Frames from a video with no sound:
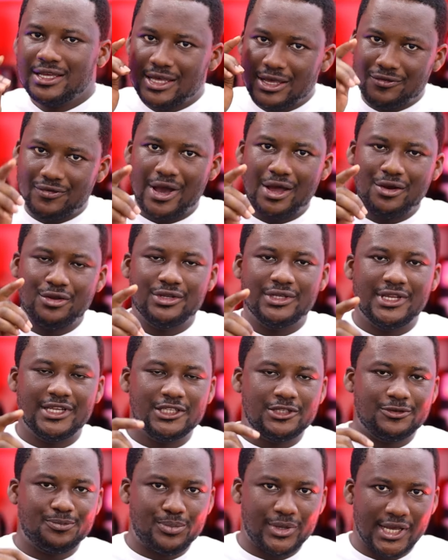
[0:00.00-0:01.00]
If you are new to
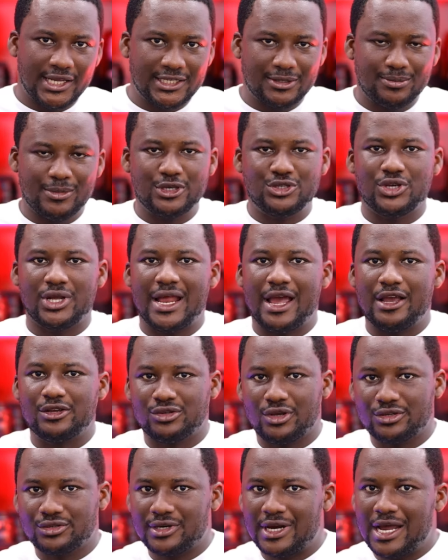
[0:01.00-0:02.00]
this page, make sure that you
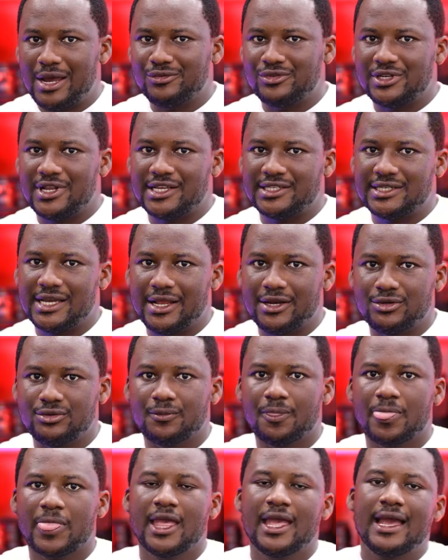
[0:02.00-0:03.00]
subscribe to the channel